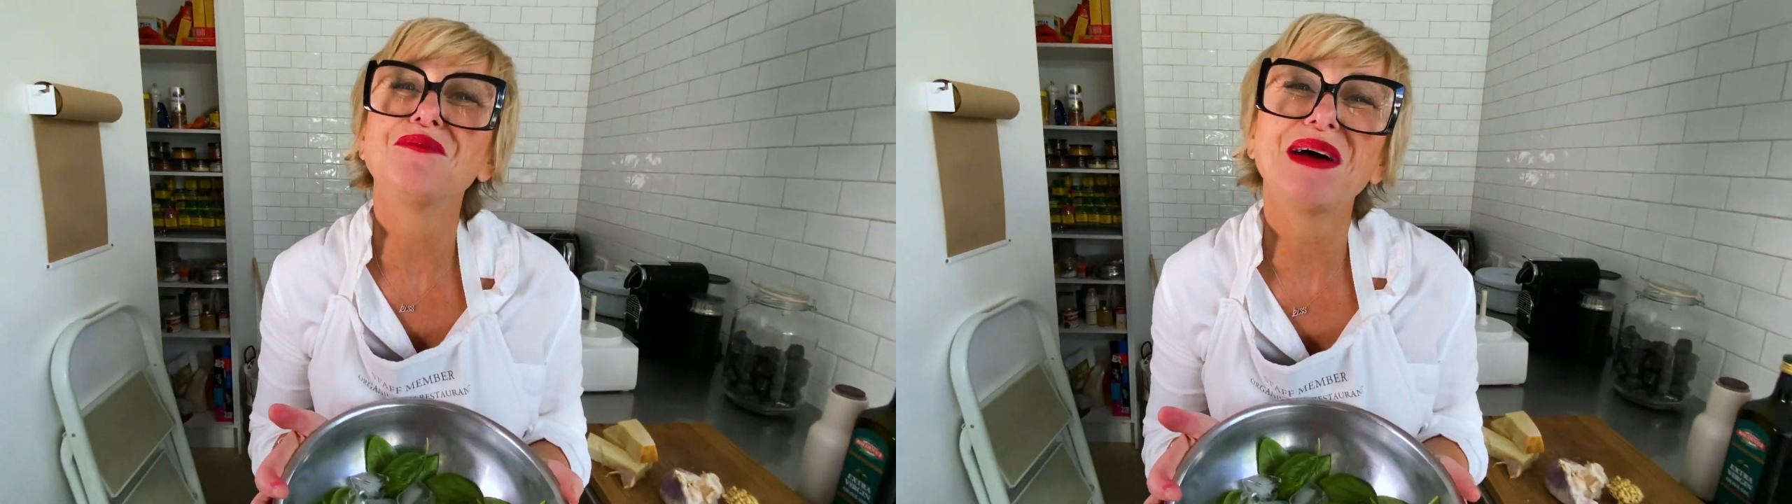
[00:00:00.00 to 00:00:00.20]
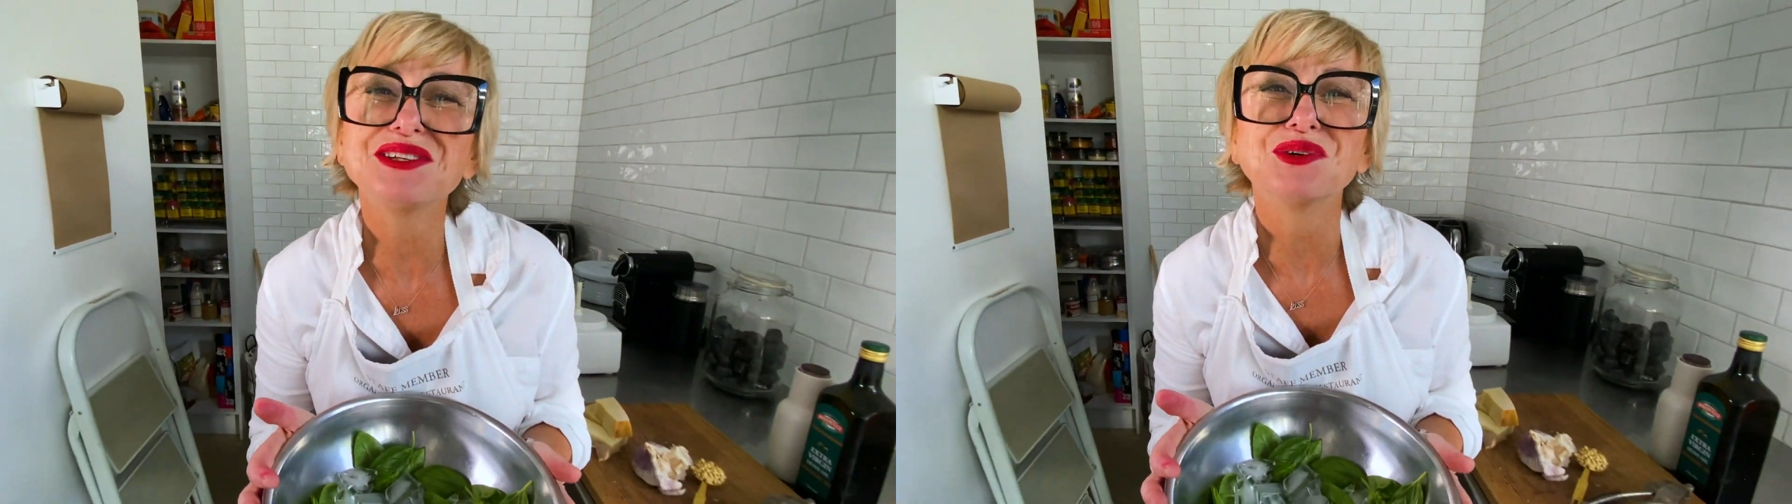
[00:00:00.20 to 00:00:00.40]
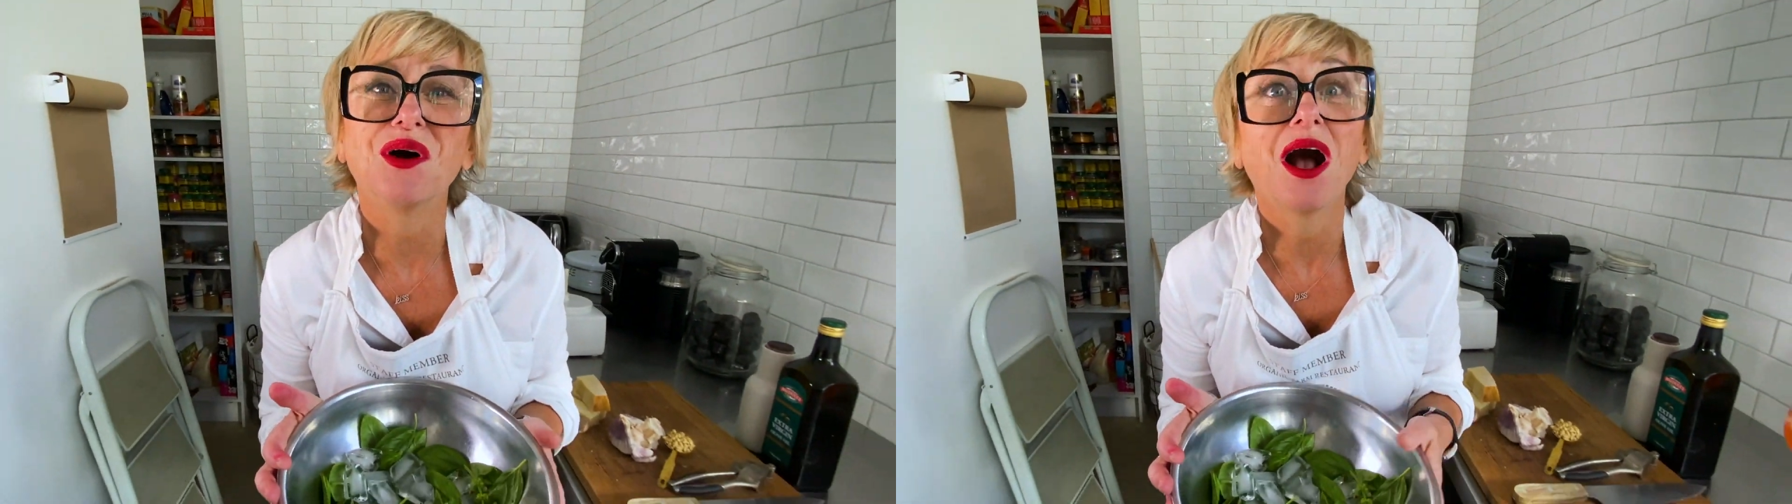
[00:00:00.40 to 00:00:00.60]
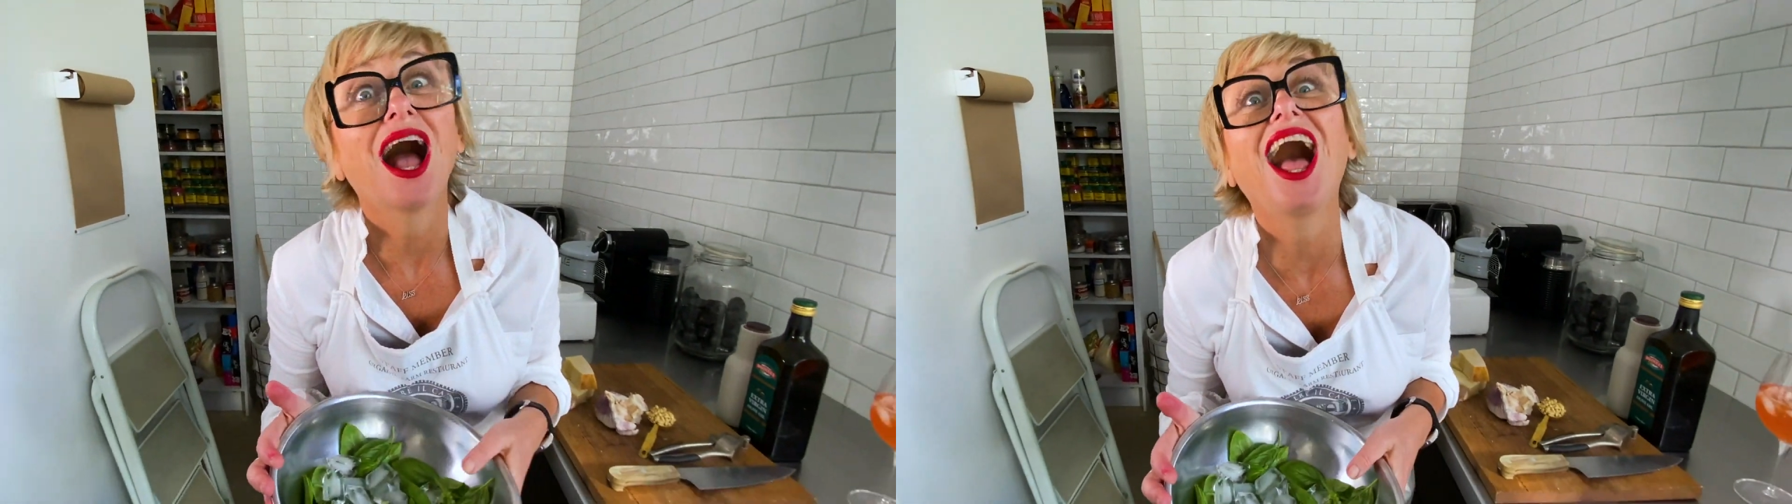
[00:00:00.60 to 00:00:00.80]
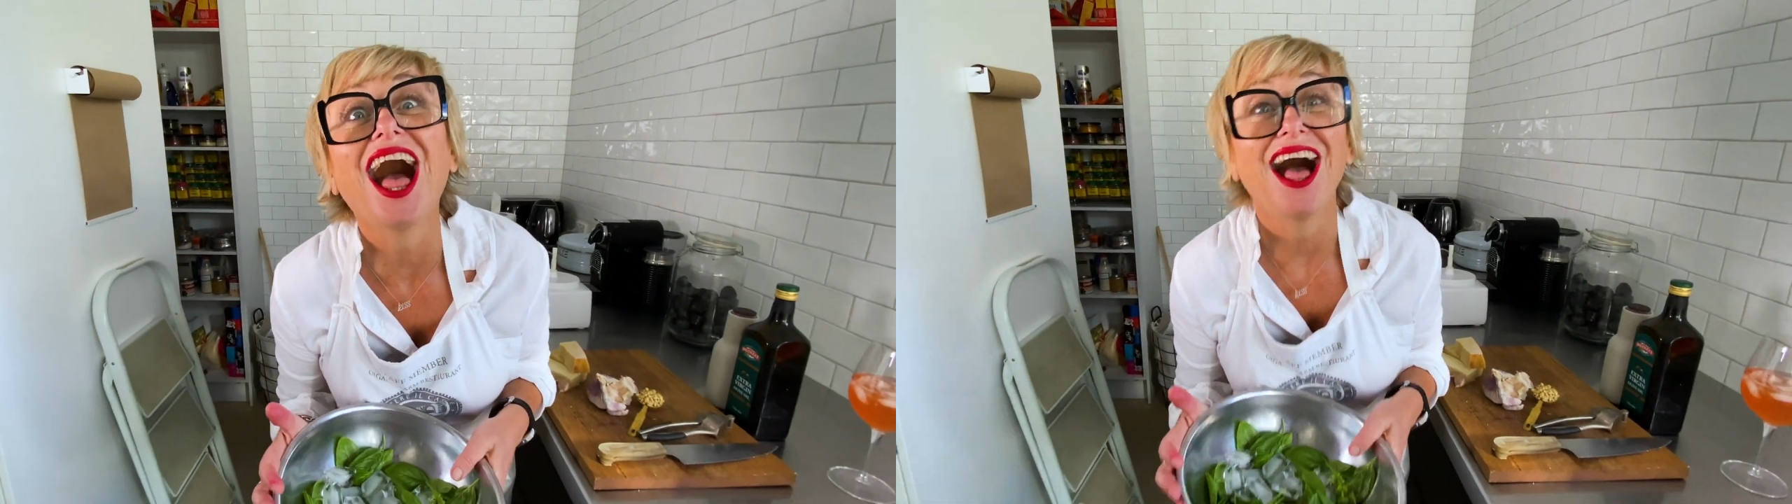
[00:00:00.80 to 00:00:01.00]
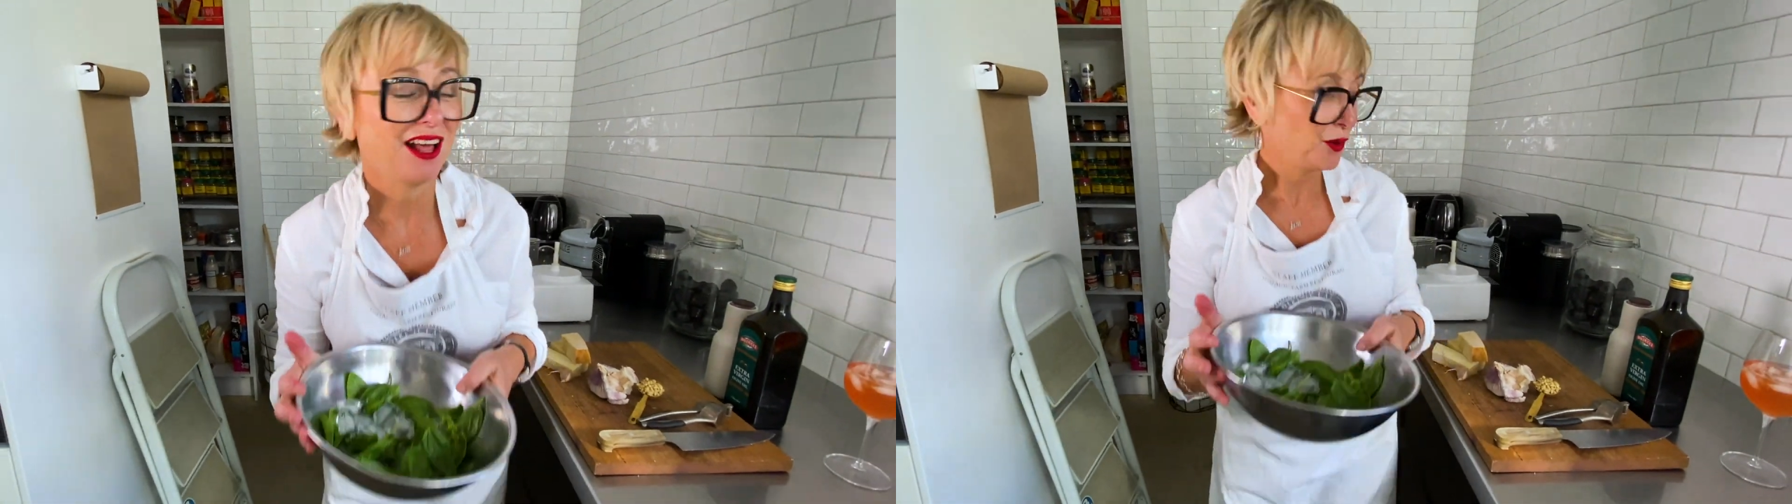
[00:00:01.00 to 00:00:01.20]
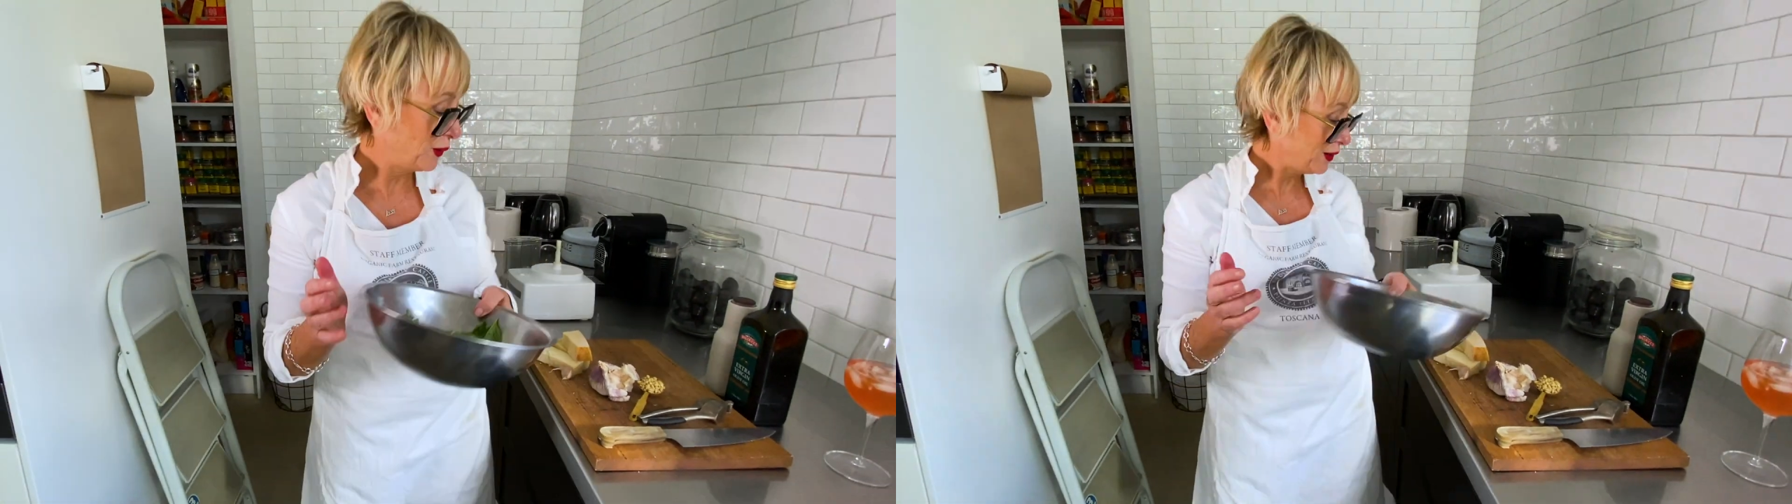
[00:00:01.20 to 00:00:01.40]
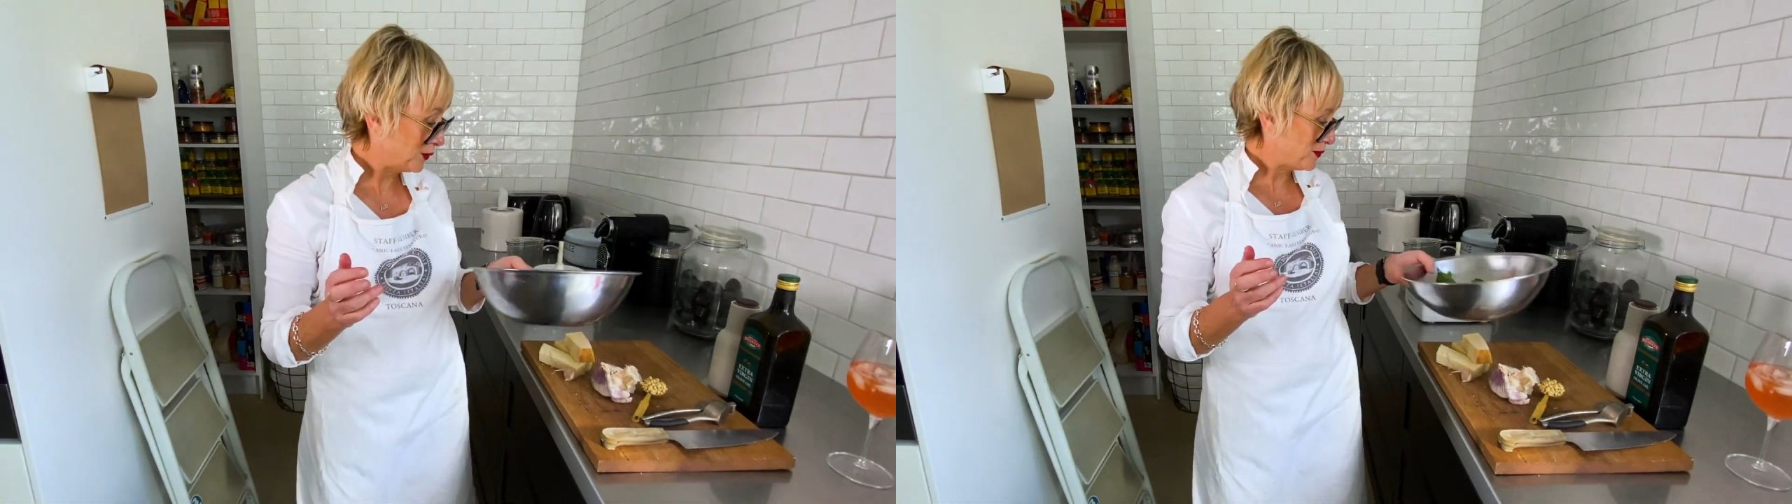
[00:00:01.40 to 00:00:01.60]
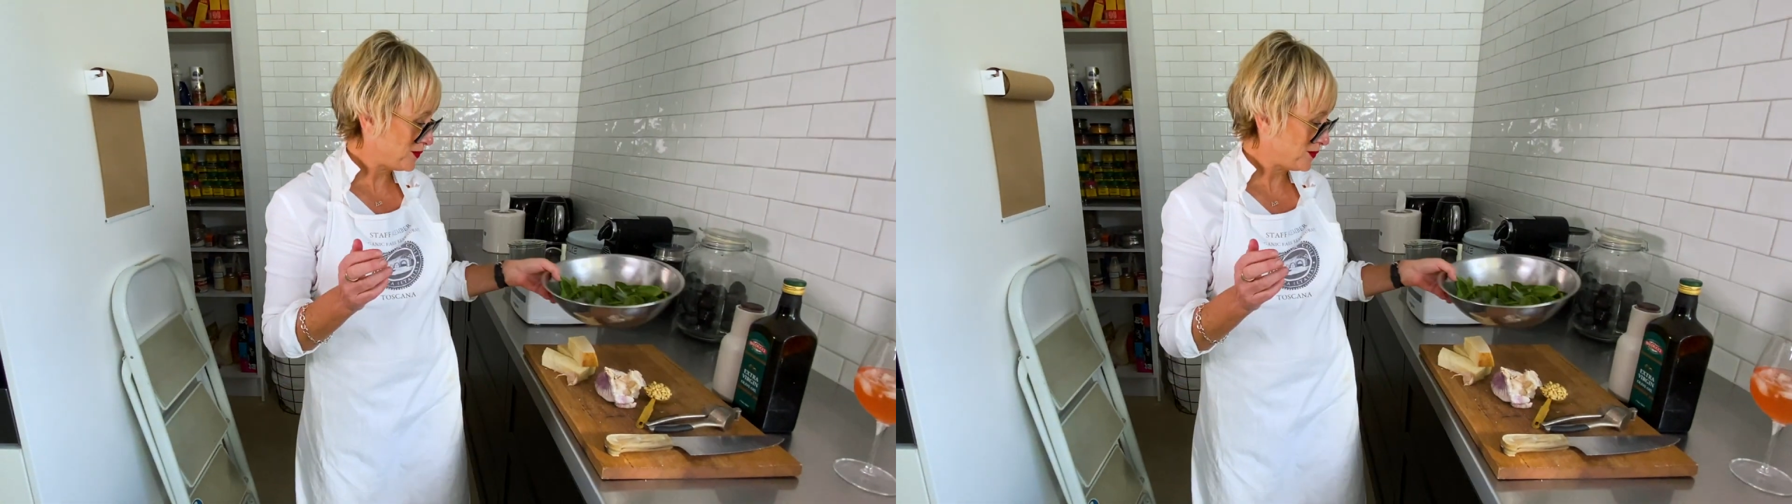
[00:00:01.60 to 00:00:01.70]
a basil? Ha! Well,